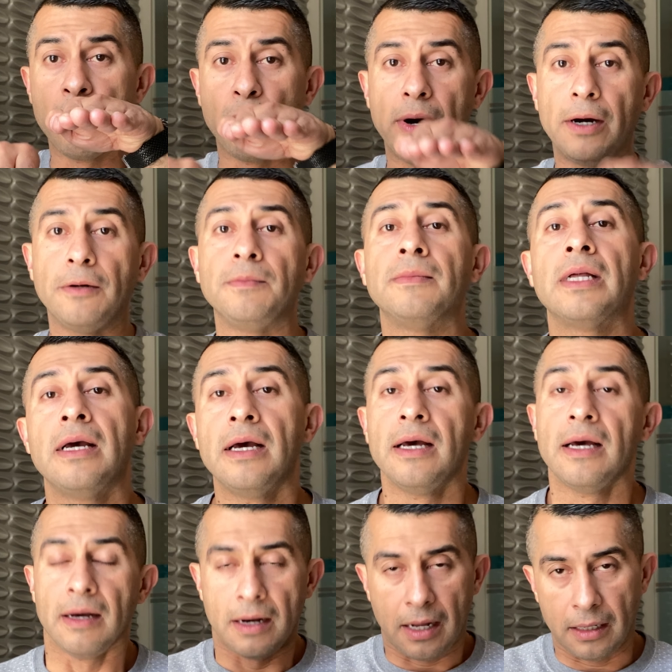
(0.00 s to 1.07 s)
Well,
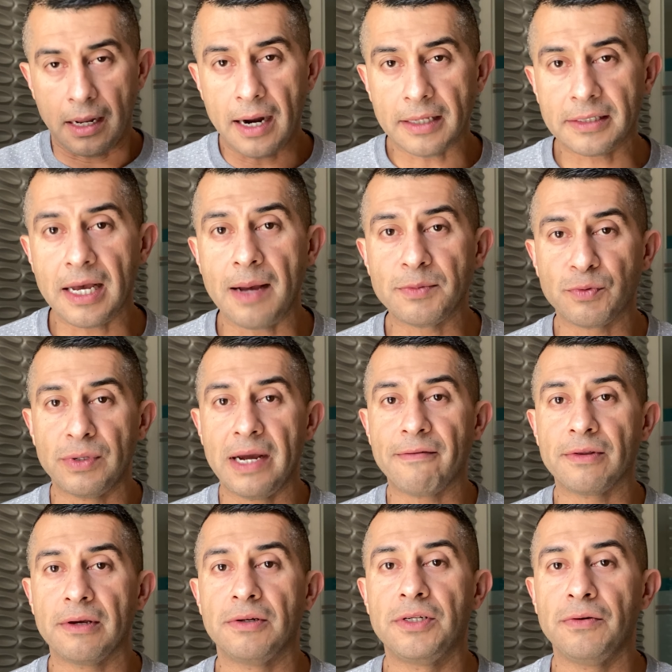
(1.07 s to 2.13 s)
a lot of times
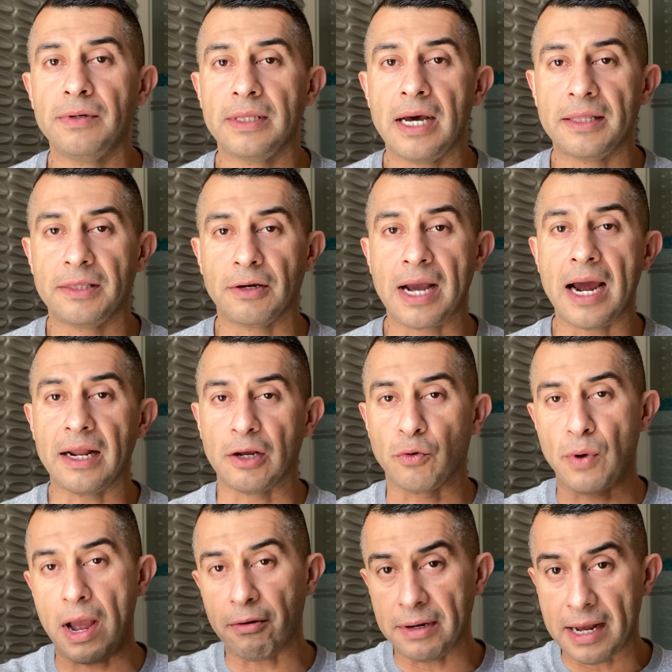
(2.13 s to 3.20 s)
whenever they're doing that, they're kind of
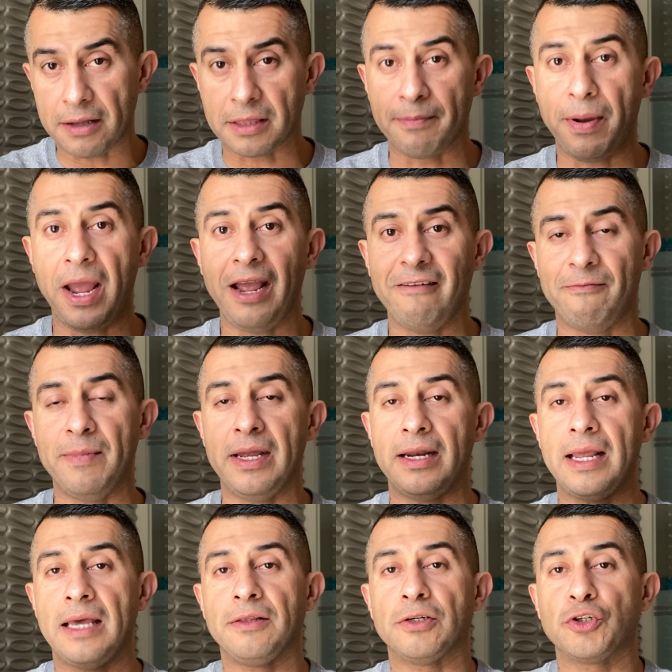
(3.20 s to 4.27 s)
grounding out the
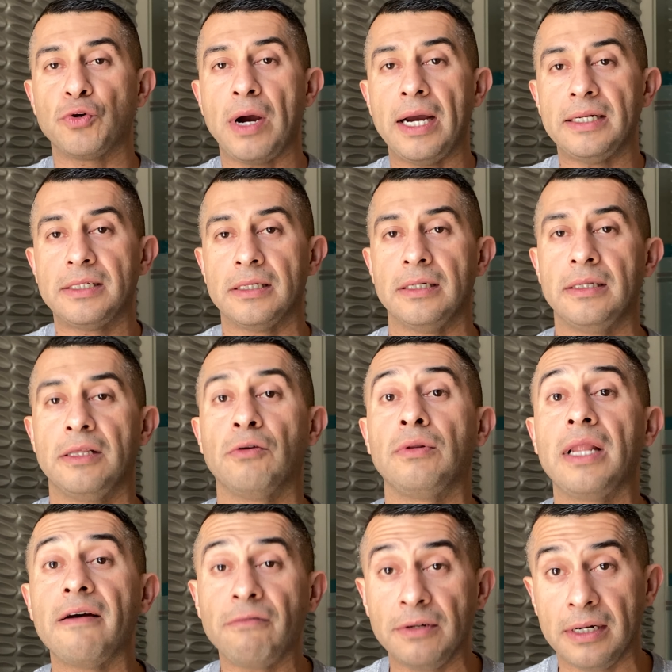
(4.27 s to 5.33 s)
pavement and they're
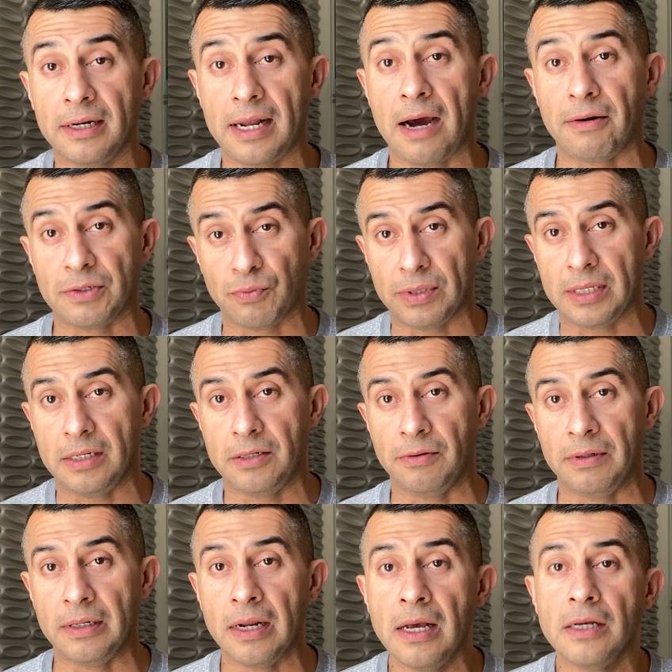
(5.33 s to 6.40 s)
leveling it out is what they're
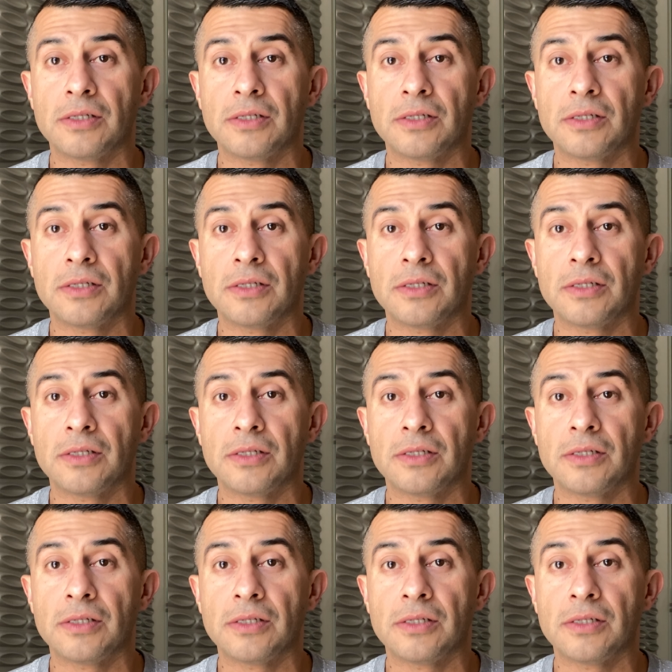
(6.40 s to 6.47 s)
doing.